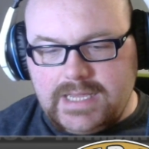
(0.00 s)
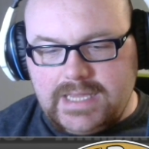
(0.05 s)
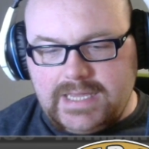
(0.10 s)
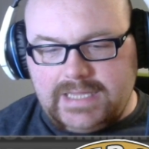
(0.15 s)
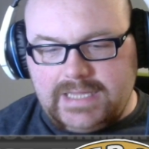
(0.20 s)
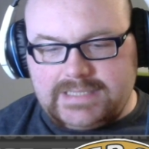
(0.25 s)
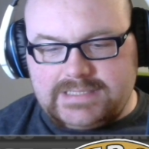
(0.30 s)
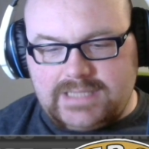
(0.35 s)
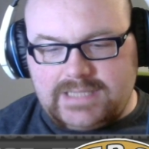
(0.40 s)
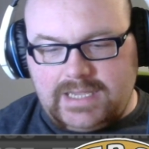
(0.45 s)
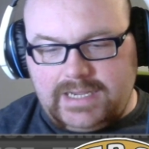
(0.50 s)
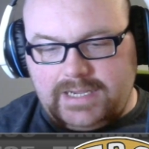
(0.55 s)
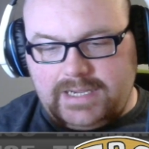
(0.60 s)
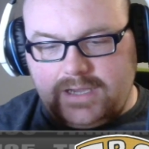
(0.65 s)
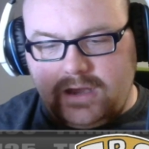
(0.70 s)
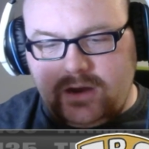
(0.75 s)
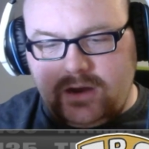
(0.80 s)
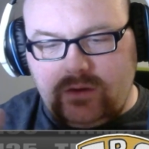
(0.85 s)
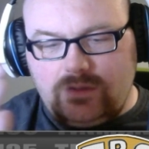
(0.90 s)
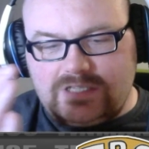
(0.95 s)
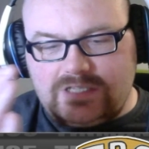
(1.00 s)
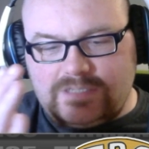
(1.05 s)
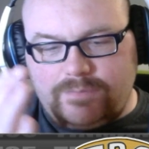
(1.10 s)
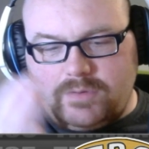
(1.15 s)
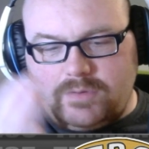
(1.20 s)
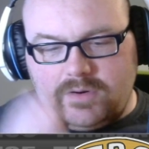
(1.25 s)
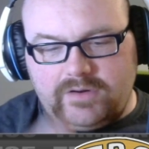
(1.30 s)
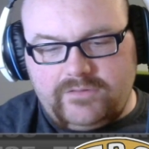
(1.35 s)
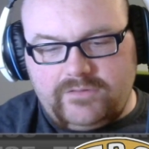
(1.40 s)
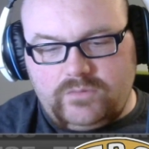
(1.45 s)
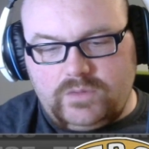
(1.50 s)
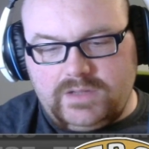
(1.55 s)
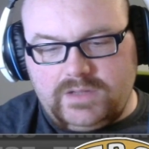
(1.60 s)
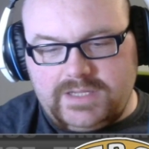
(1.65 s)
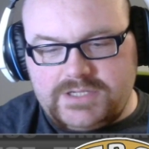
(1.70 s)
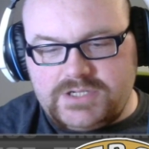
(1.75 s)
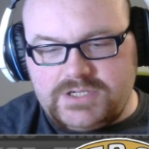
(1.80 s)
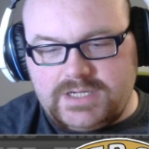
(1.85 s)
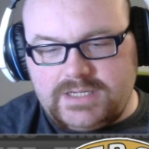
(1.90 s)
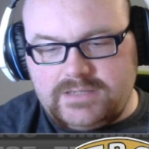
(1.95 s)
it's like, oh, it's a part of
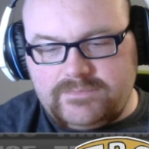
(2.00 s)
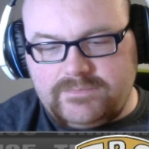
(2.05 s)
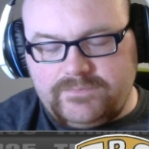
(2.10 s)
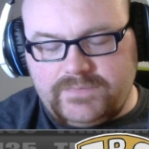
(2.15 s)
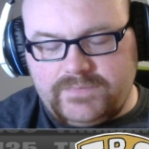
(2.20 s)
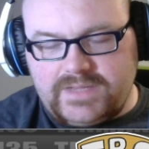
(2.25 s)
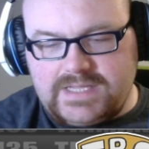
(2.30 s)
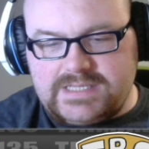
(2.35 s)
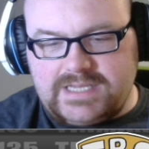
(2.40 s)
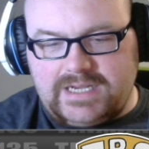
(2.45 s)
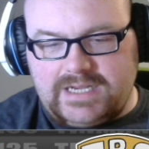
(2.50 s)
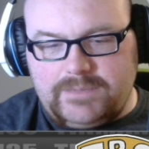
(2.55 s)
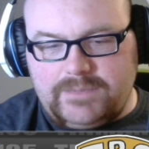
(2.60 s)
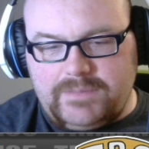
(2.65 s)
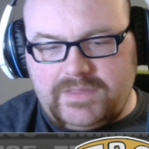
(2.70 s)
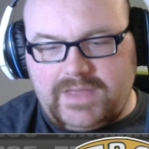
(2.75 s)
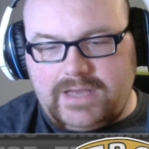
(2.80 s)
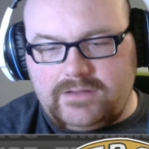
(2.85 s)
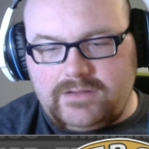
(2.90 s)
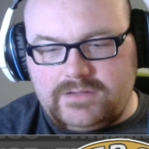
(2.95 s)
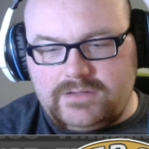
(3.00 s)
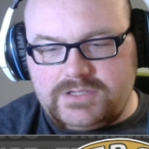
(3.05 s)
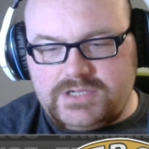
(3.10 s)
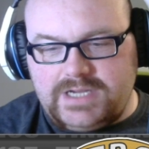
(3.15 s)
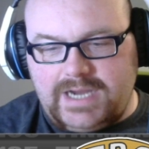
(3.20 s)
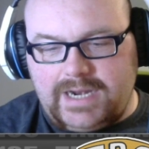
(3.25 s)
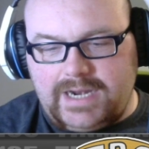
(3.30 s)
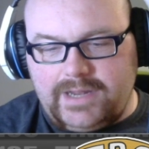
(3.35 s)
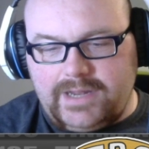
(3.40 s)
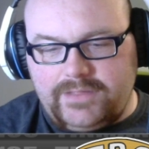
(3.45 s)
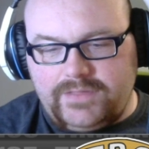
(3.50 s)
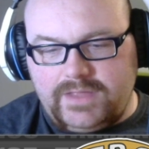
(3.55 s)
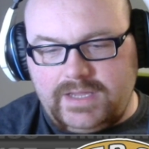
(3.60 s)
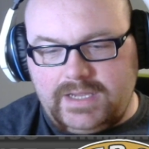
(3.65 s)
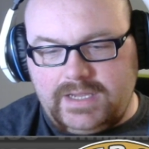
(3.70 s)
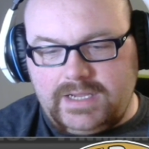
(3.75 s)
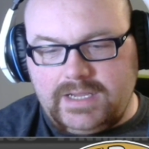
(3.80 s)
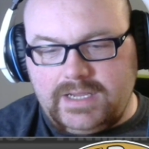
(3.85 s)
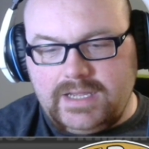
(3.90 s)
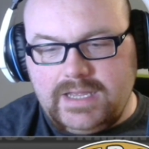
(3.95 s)
religion, it's like a mythology kind of
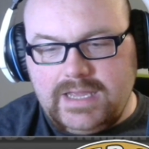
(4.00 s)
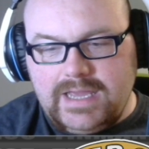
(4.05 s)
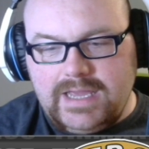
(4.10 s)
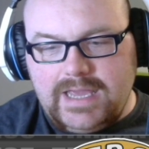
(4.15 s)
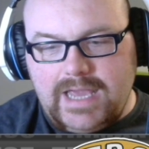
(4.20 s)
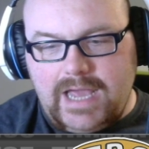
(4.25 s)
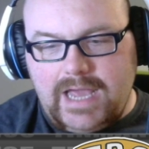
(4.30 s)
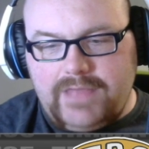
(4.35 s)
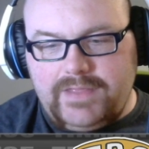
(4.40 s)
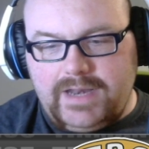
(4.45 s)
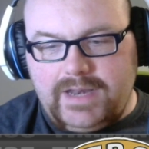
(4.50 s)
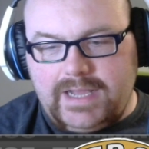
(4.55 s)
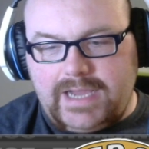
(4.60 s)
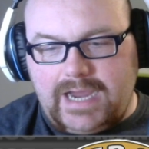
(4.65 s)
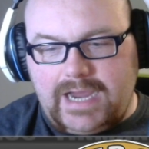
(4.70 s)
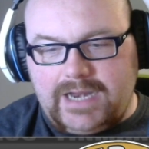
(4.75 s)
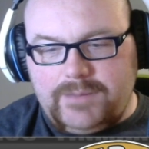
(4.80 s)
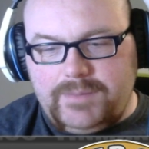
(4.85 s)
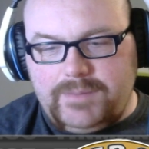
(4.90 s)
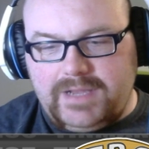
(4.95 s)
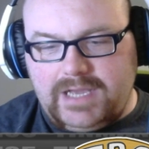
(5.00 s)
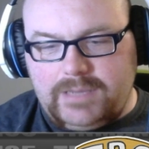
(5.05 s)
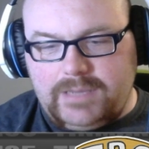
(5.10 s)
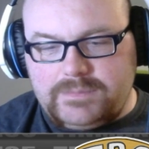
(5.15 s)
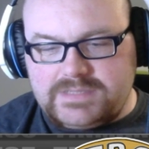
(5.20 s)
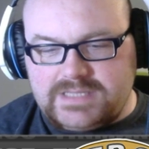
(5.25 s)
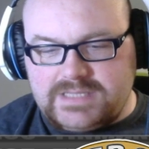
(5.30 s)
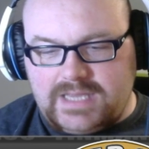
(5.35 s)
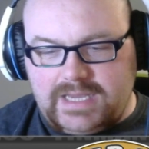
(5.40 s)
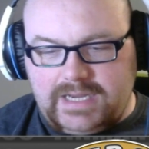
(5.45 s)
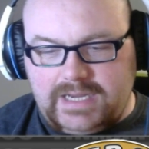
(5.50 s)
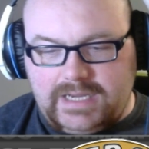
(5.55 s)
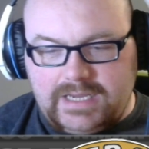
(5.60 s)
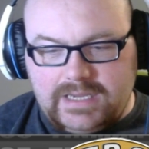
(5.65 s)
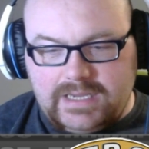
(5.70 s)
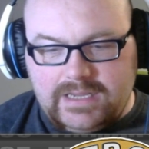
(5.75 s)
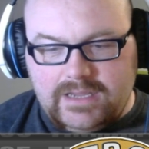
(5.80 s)
thing, and then it kind of becomes like